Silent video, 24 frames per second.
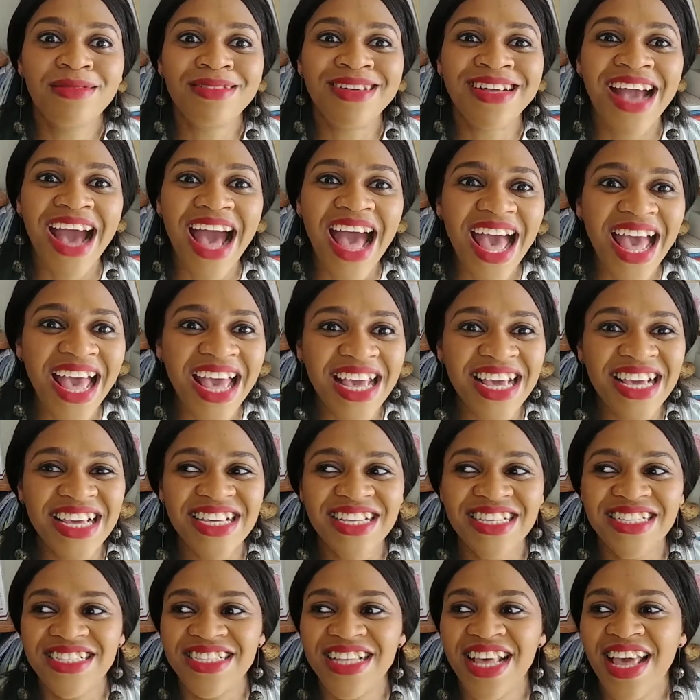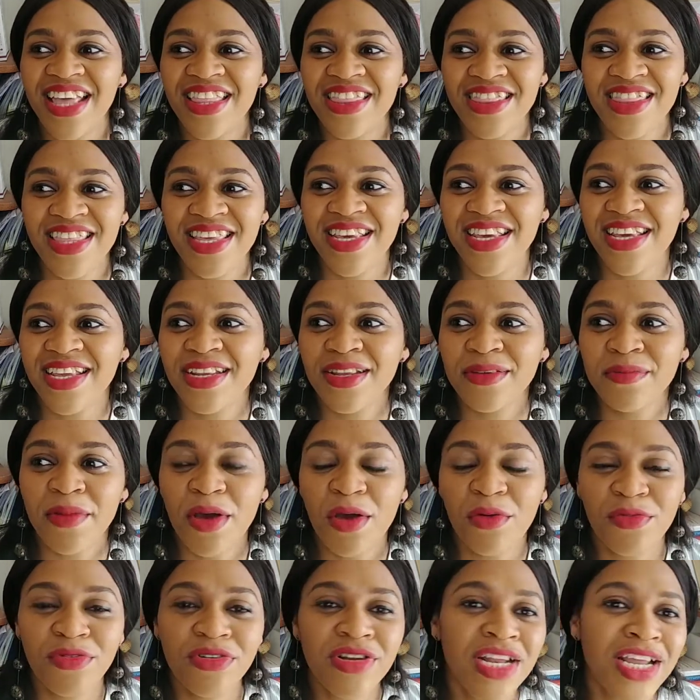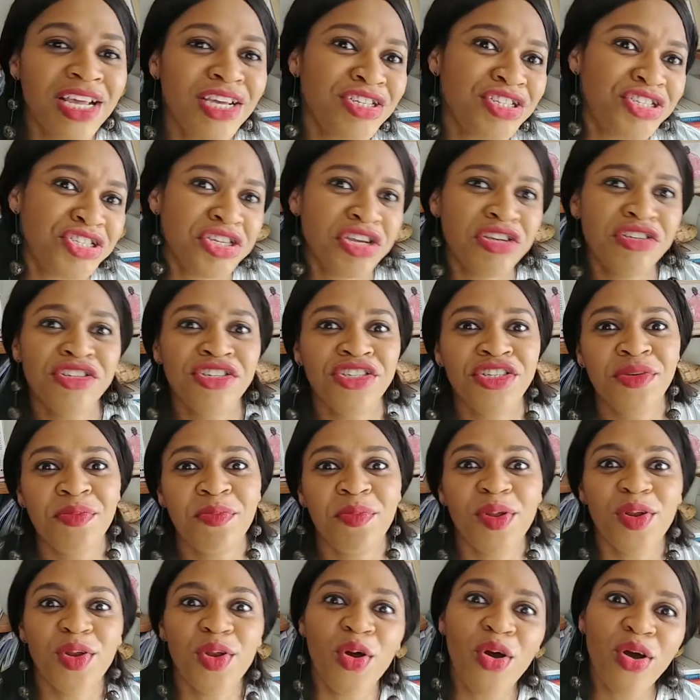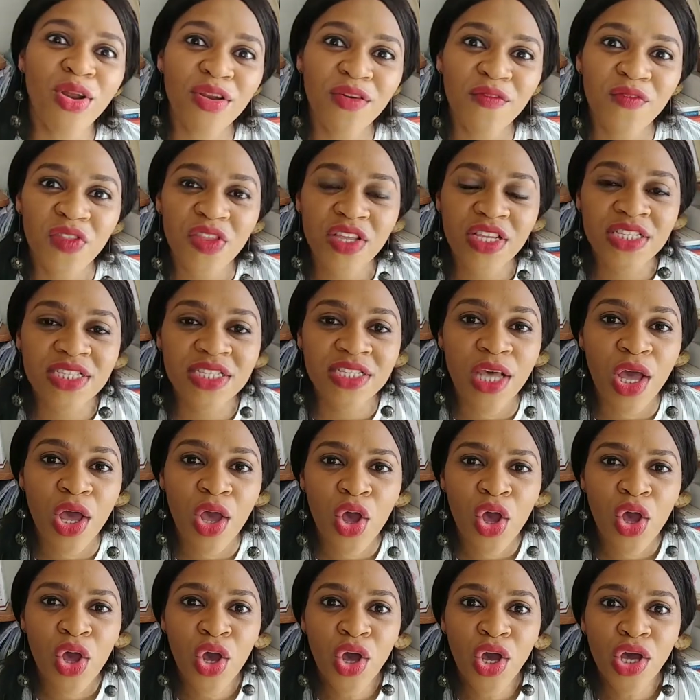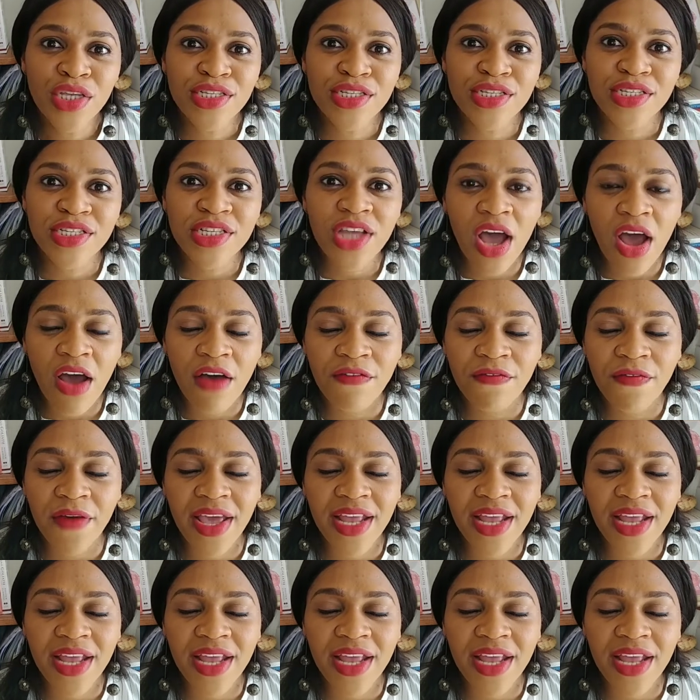guys and thinking about relationship and all of this stuff.